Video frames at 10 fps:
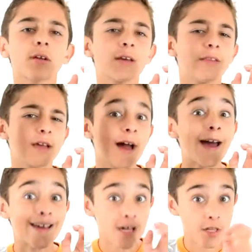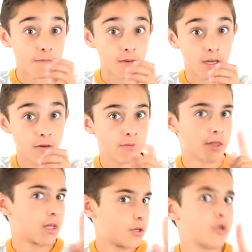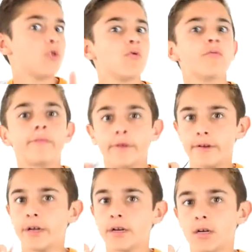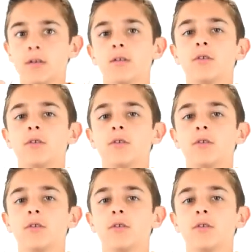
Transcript: in the Ayesha video, which I do intend on